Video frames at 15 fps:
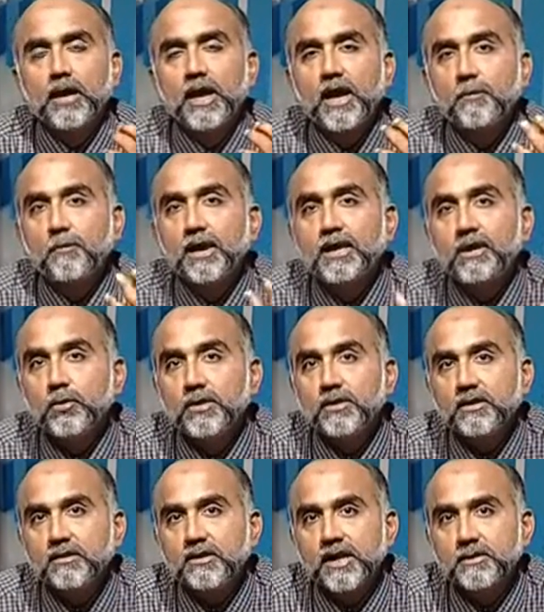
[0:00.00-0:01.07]
Am I doing
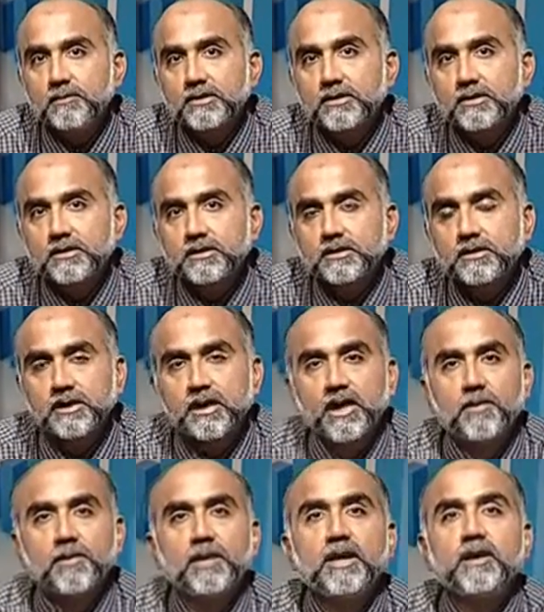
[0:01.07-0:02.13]
the right business?
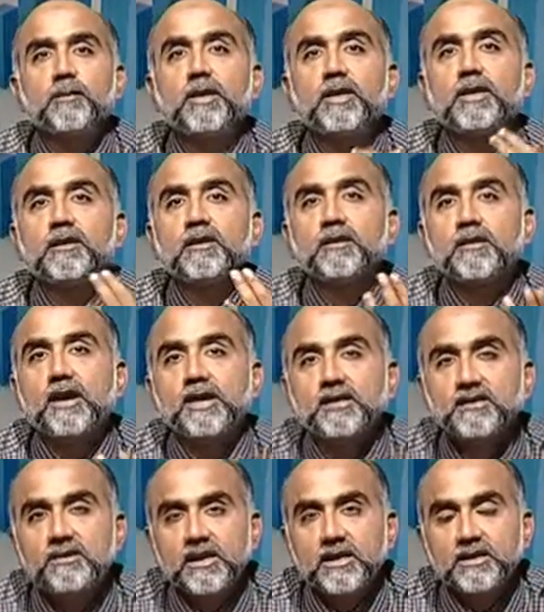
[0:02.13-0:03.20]
Am I making the right
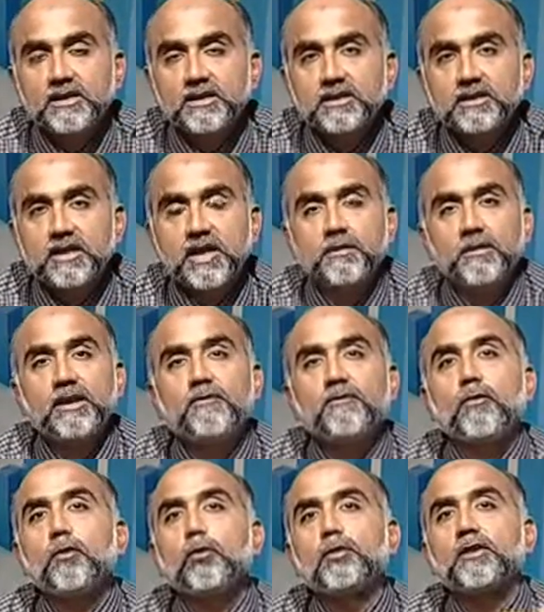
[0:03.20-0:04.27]
strategies? Am I
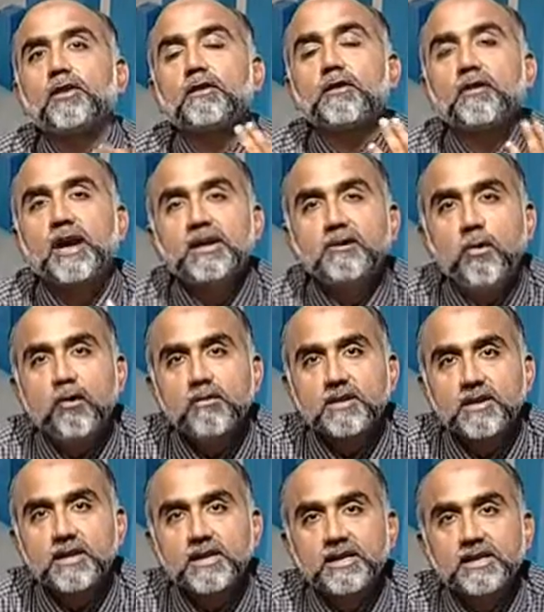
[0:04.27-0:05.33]
following the right
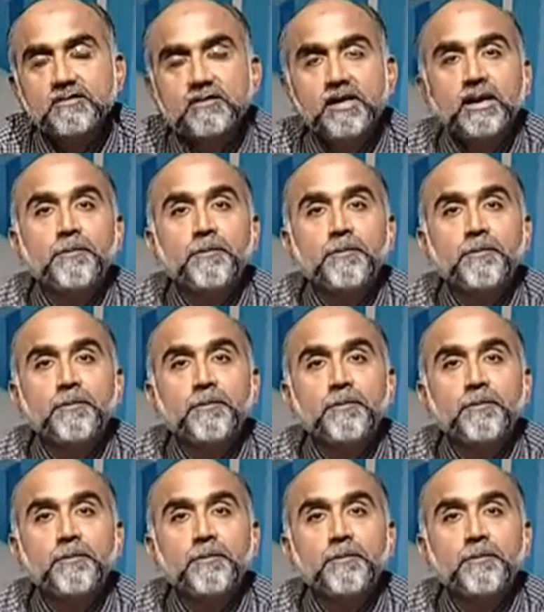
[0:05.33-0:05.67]
alternatives?